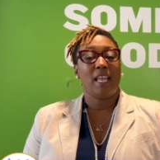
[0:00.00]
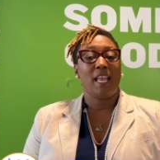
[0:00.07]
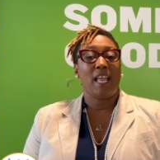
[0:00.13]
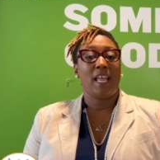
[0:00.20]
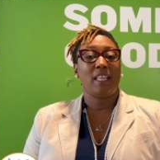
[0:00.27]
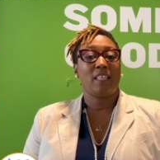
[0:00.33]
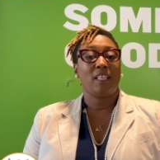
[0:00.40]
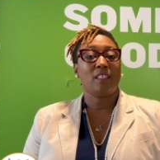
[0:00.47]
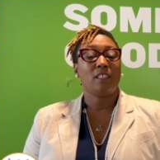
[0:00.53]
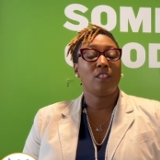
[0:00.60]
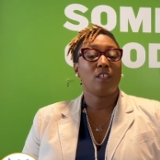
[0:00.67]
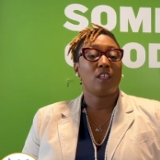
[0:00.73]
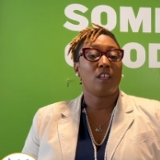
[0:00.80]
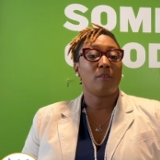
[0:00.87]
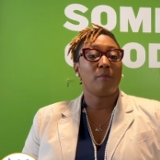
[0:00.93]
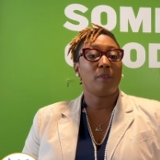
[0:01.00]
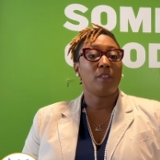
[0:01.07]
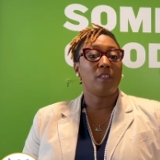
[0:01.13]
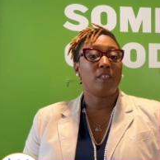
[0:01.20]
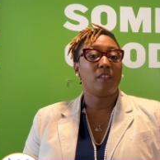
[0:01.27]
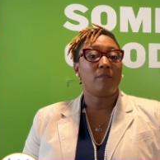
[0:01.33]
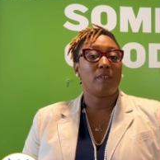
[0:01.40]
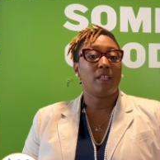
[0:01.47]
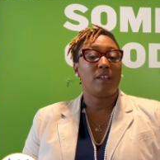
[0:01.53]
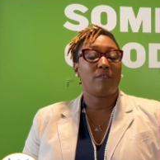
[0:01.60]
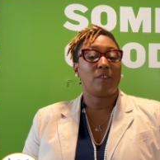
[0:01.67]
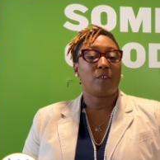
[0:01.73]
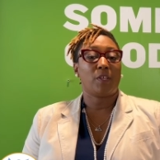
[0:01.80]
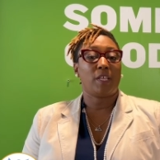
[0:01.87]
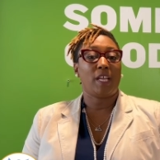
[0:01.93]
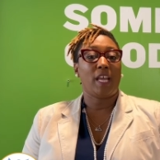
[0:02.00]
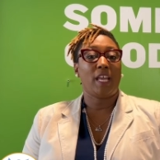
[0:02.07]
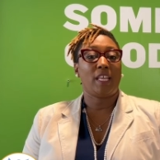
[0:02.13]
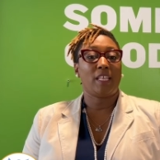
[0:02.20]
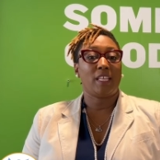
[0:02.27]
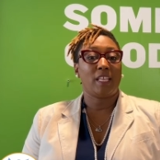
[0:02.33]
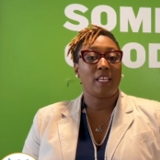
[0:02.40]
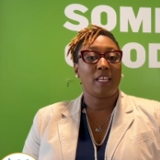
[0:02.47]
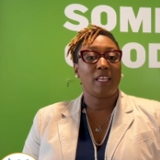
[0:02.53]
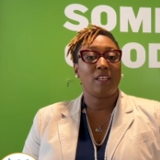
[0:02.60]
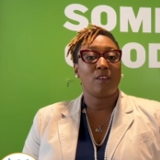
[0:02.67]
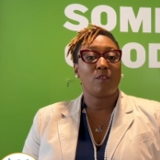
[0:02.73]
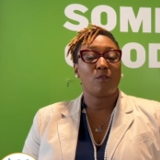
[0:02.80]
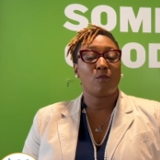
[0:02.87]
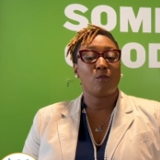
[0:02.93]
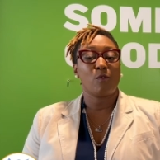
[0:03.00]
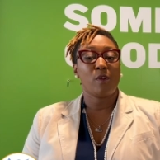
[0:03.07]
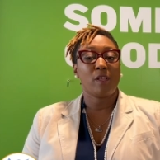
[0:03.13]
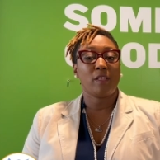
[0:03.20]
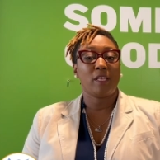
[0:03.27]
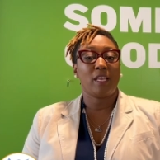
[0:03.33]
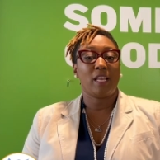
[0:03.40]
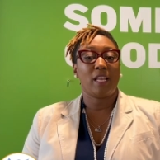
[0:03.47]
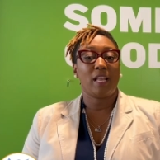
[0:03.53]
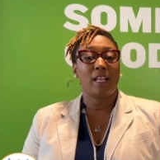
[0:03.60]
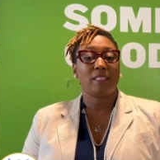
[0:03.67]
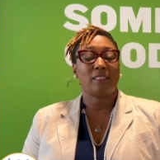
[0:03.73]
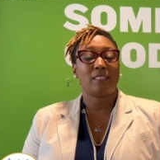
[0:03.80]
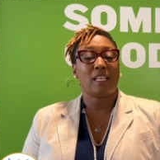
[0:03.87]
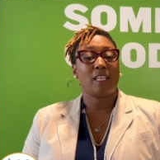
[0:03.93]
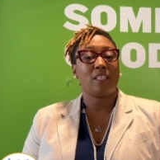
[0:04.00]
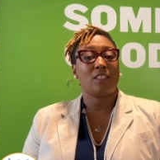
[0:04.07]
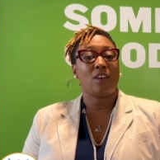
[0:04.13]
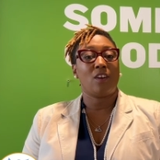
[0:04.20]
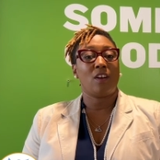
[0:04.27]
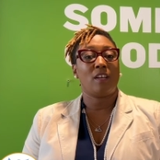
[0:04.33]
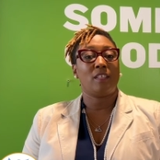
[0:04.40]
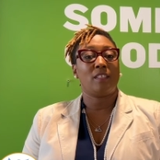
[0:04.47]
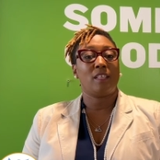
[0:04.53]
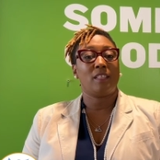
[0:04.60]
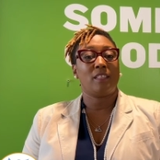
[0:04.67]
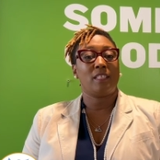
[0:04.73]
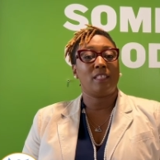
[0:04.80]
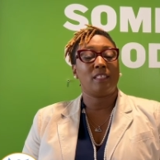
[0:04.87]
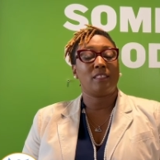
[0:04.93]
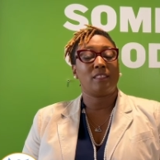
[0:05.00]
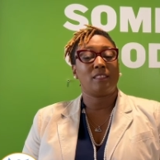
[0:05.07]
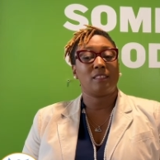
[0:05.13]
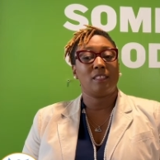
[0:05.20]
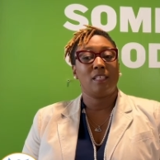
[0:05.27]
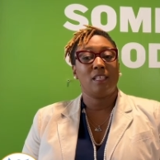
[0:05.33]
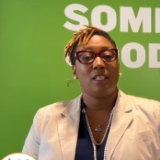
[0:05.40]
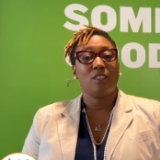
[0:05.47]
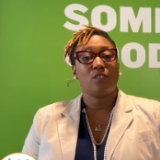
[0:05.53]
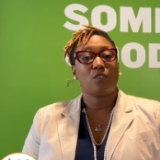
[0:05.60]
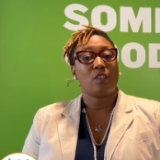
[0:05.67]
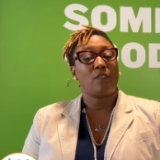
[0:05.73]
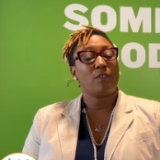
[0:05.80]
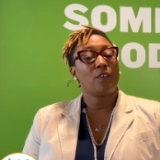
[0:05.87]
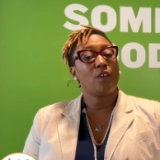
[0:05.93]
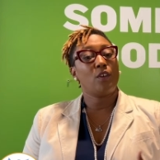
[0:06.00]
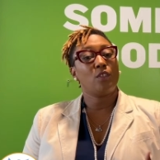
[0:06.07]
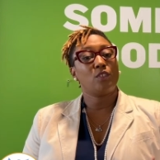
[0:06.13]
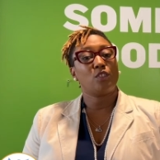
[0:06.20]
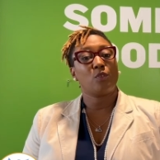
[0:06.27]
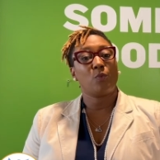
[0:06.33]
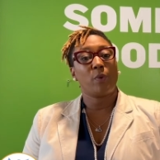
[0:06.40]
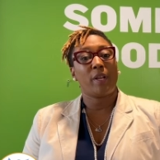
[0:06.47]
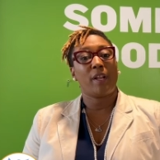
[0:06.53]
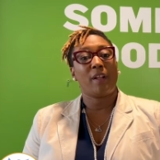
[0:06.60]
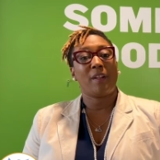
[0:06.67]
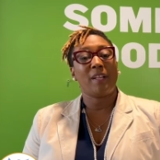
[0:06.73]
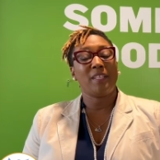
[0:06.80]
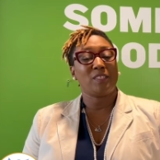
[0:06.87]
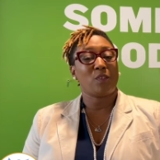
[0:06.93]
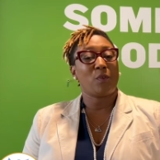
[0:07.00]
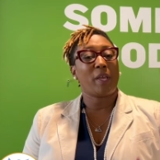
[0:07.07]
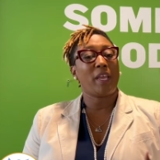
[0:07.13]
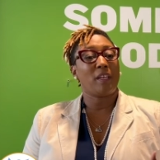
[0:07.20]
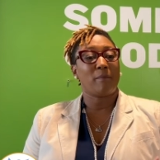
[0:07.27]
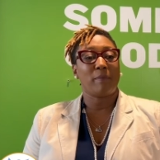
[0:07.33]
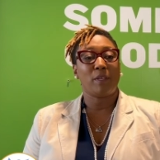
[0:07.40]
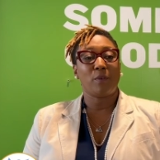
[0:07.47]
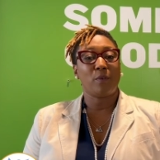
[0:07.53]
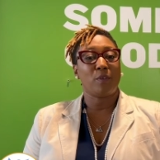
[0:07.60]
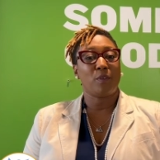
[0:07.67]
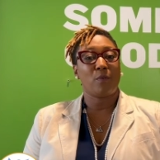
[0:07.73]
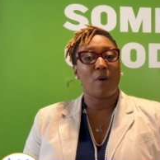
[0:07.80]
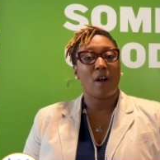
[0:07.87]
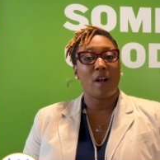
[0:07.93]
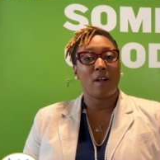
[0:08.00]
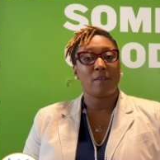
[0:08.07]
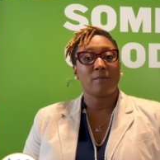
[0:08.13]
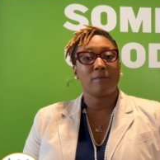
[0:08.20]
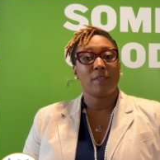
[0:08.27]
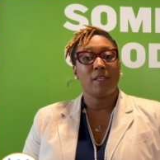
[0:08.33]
And the little community we have created really has taken on this sort of culture where it's okay to be who you are.